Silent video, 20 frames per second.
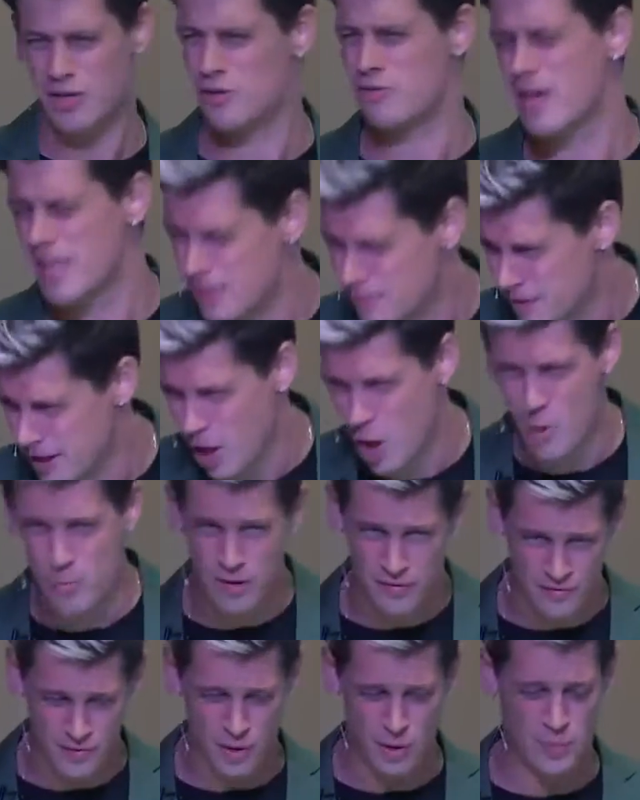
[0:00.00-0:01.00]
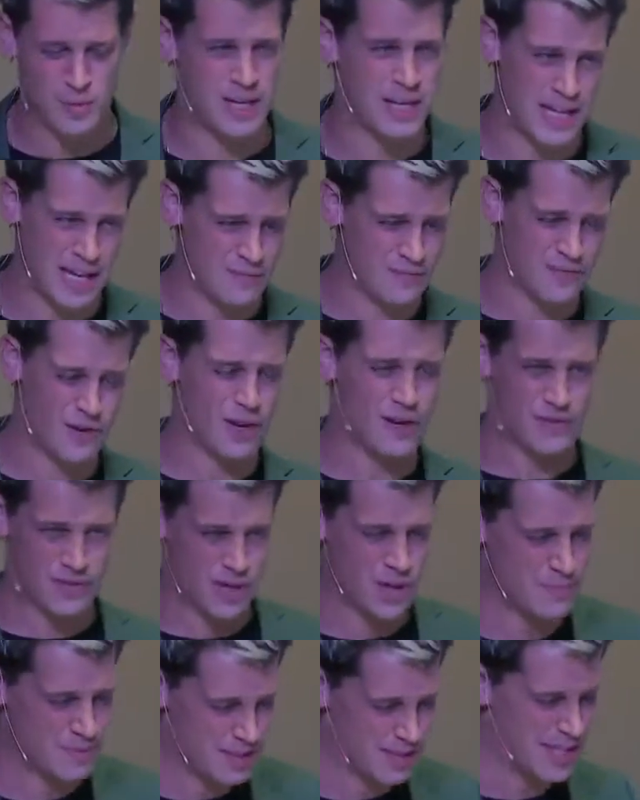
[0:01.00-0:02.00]
incredibly homophobic. Yet 5
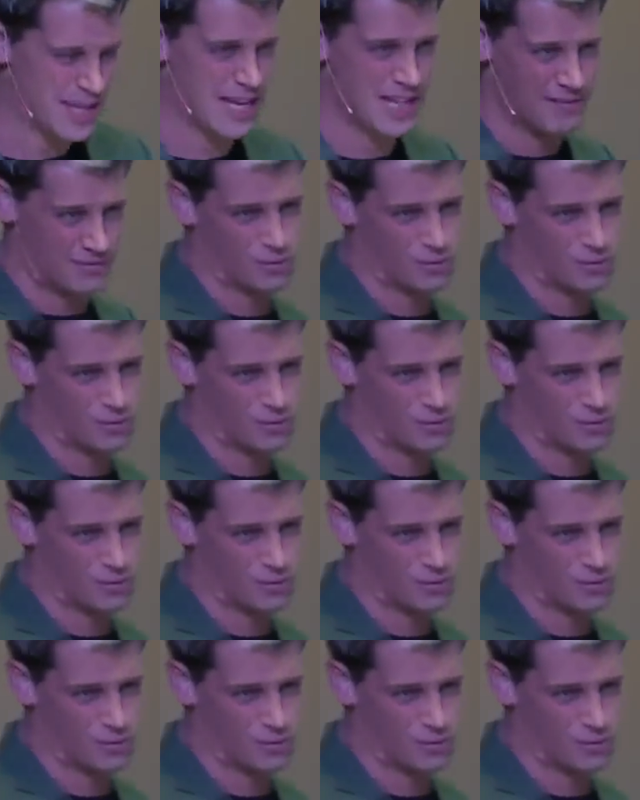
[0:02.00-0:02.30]
times a day